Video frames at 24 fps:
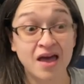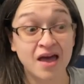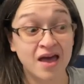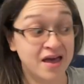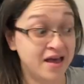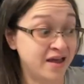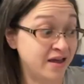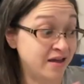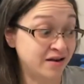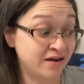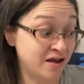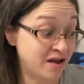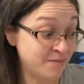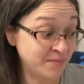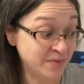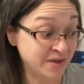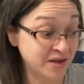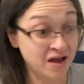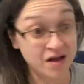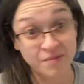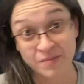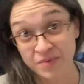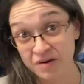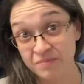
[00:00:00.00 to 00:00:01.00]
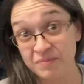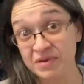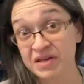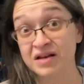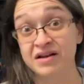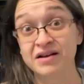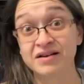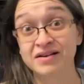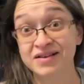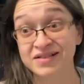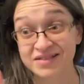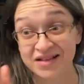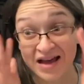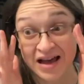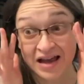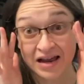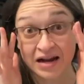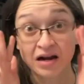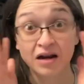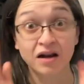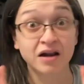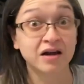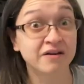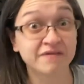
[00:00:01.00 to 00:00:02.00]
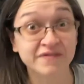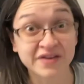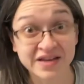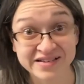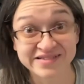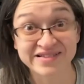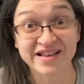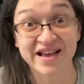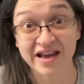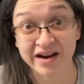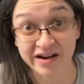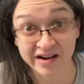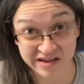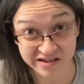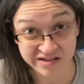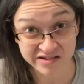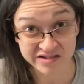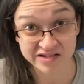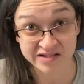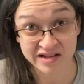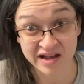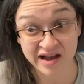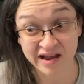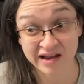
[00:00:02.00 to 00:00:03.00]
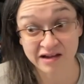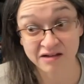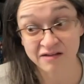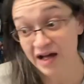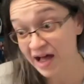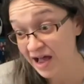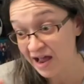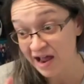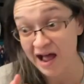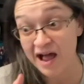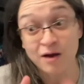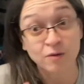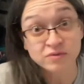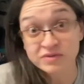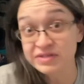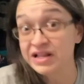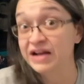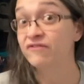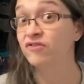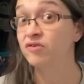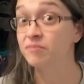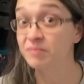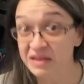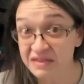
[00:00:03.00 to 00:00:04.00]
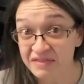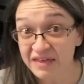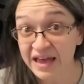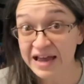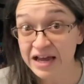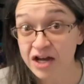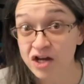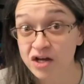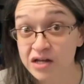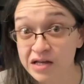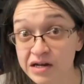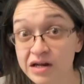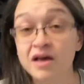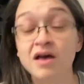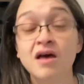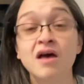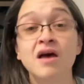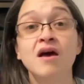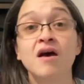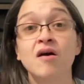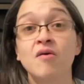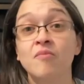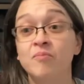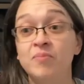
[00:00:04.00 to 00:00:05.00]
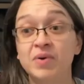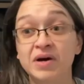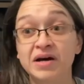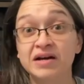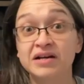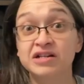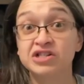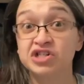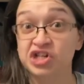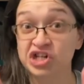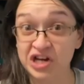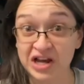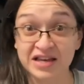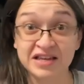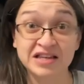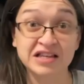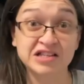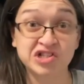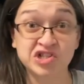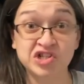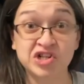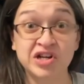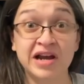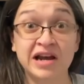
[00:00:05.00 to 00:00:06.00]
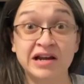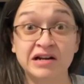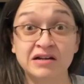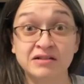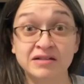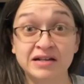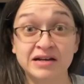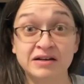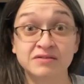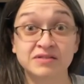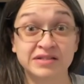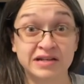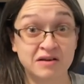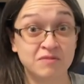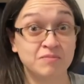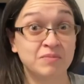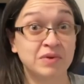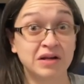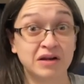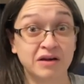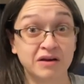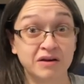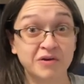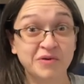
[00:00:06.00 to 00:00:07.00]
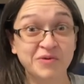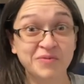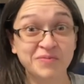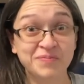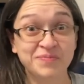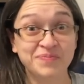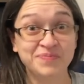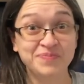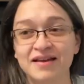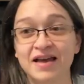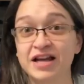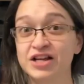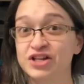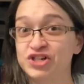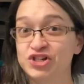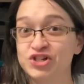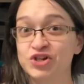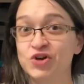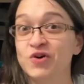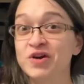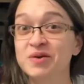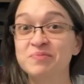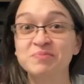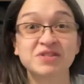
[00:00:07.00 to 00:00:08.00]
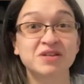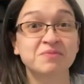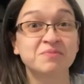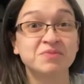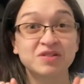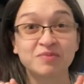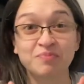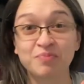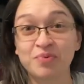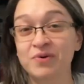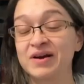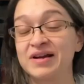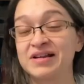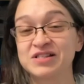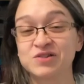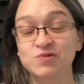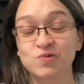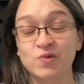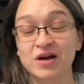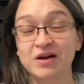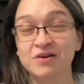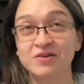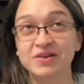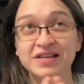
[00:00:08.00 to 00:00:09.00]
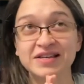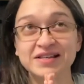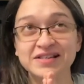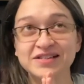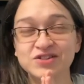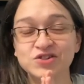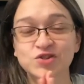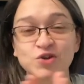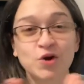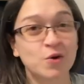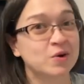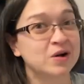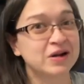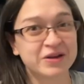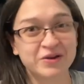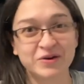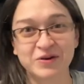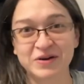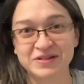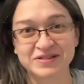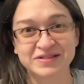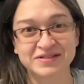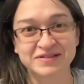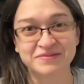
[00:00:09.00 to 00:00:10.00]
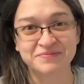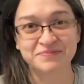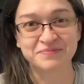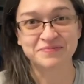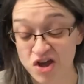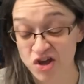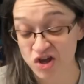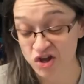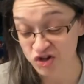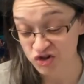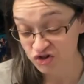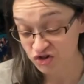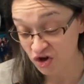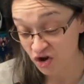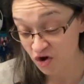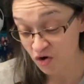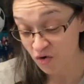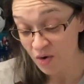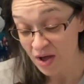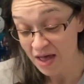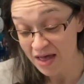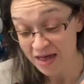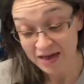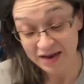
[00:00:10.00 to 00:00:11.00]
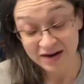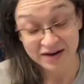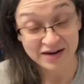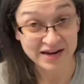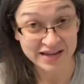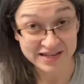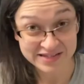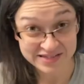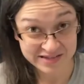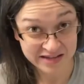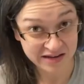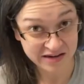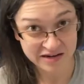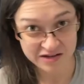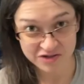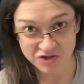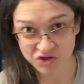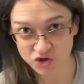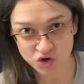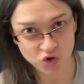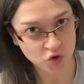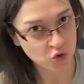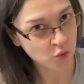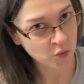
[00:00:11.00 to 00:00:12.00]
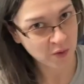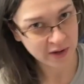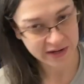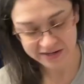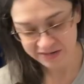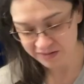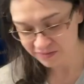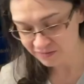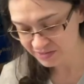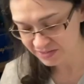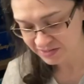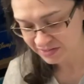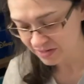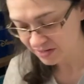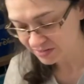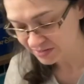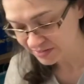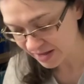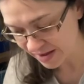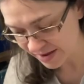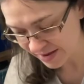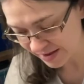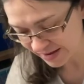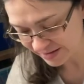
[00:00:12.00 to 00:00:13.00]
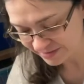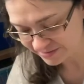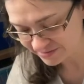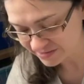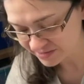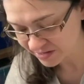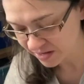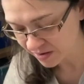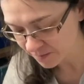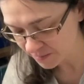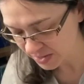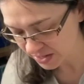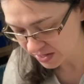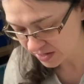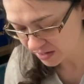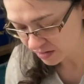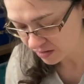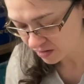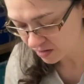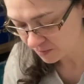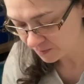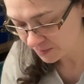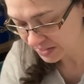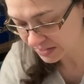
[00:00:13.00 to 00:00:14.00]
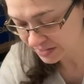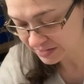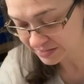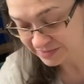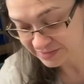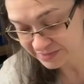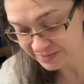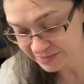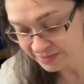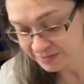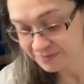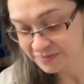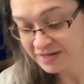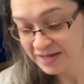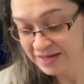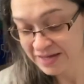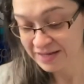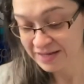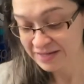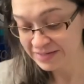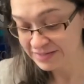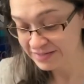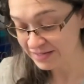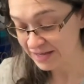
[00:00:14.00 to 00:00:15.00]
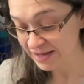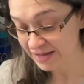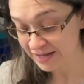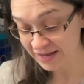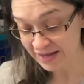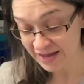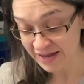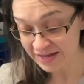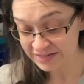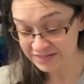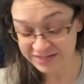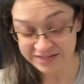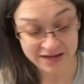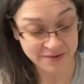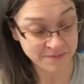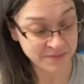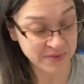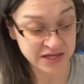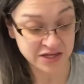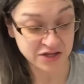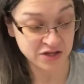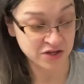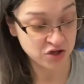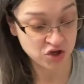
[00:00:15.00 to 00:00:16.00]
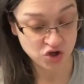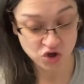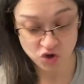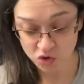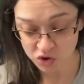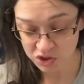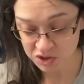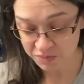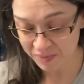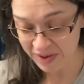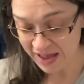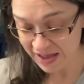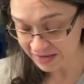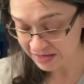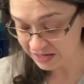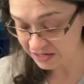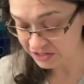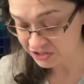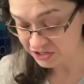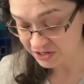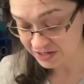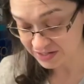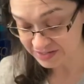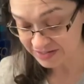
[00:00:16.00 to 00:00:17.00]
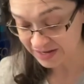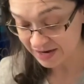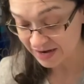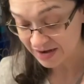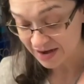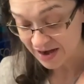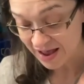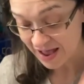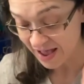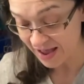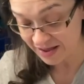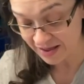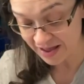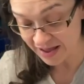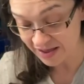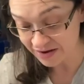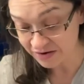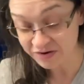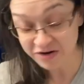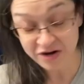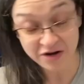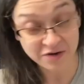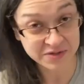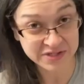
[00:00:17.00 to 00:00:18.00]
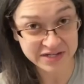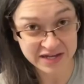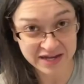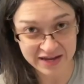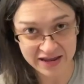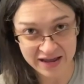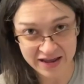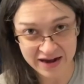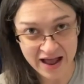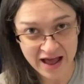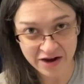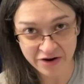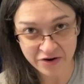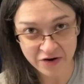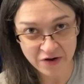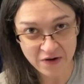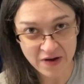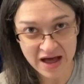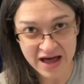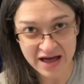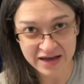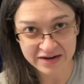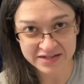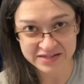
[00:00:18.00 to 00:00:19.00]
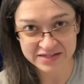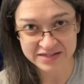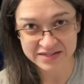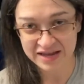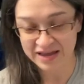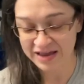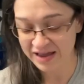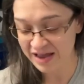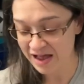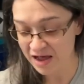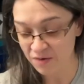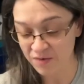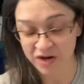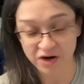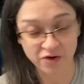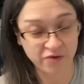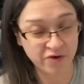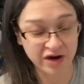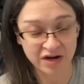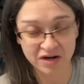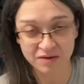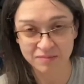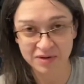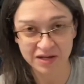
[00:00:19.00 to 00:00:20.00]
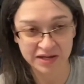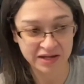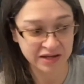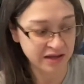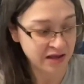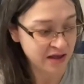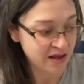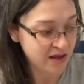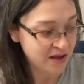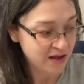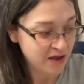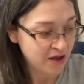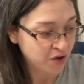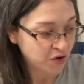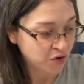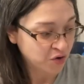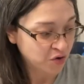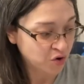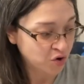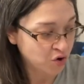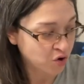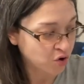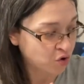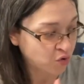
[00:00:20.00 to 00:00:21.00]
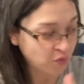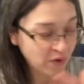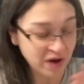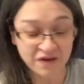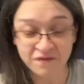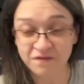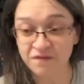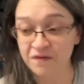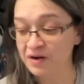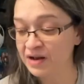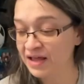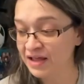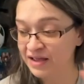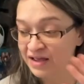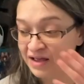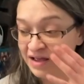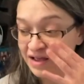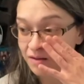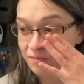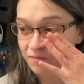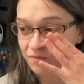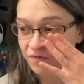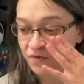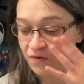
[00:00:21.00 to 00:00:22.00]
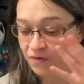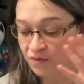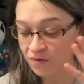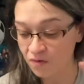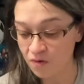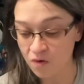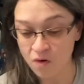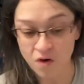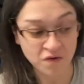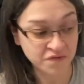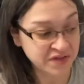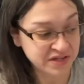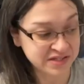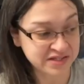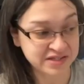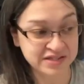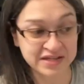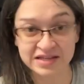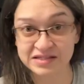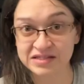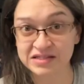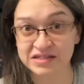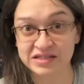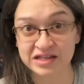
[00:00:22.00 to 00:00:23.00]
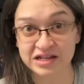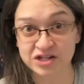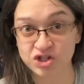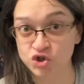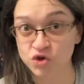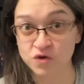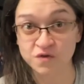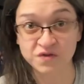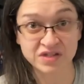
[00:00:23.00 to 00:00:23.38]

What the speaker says: And I mean, I'm gonna be honest, I love his editing style. I will never be that good, but check his channel out down below and show him some support as well. He's totally awesome. So let's get on to what else Diane sent me here, because you know, Diane sent me huge packages, and I don't know, Diane, I don't know how to say how incredibly grateful I am for all these sets that you've